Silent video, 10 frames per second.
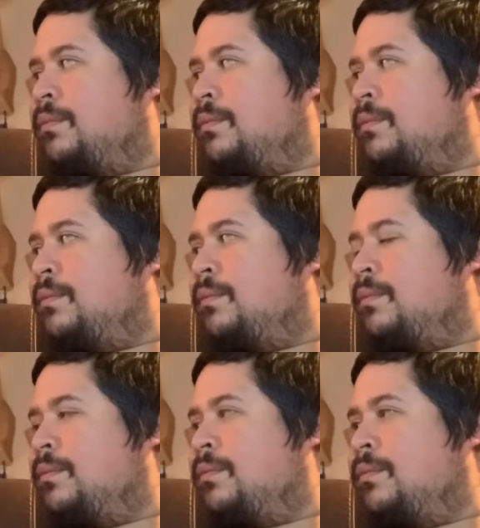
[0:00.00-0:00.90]

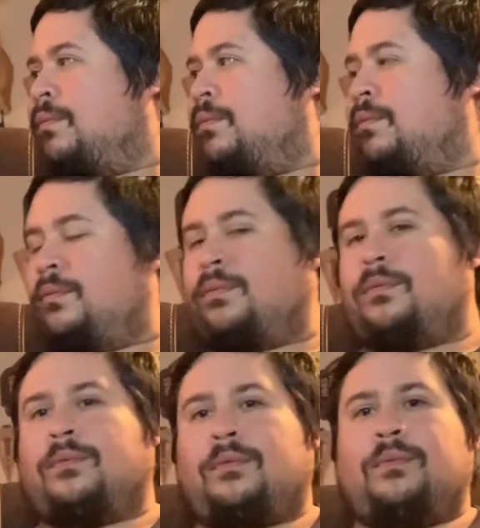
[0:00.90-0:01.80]

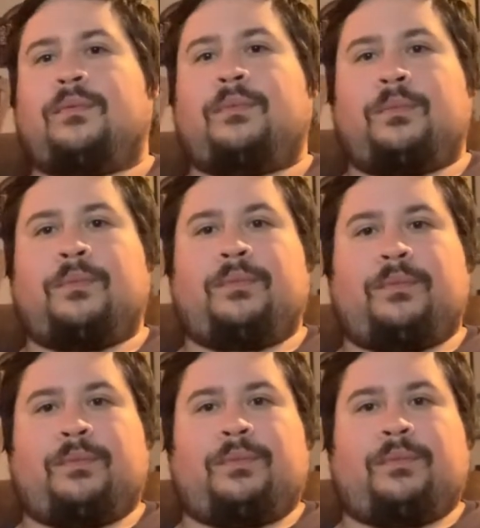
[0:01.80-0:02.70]

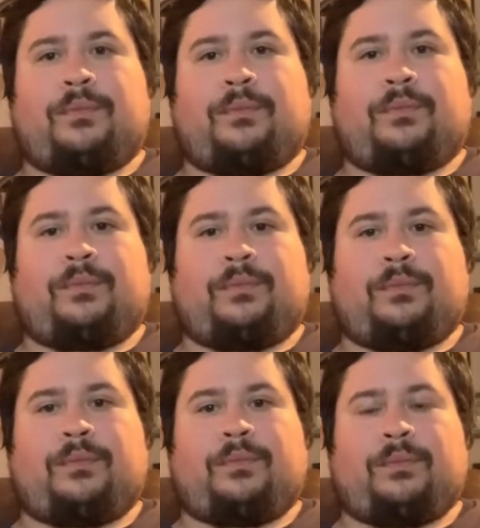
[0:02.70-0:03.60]

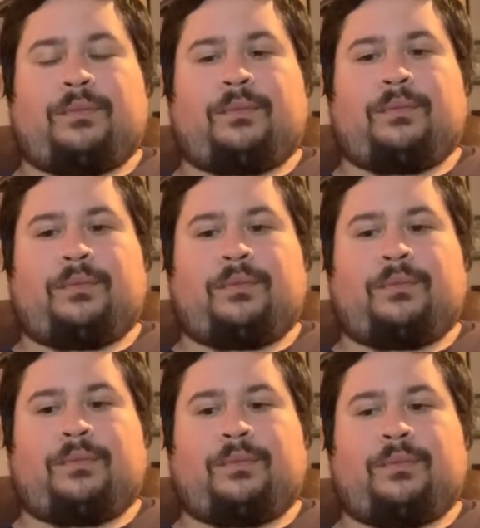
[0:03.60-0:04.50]

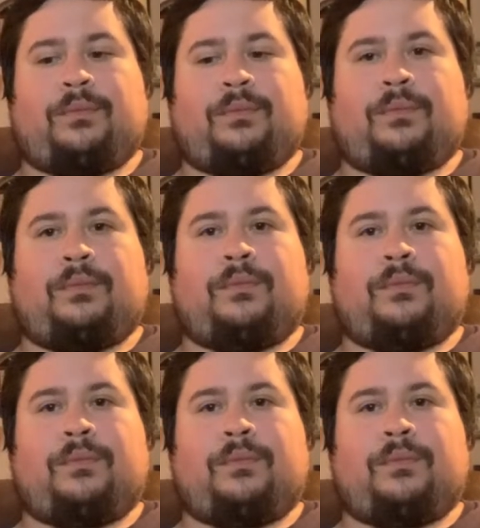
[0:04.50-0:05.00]
[no speech]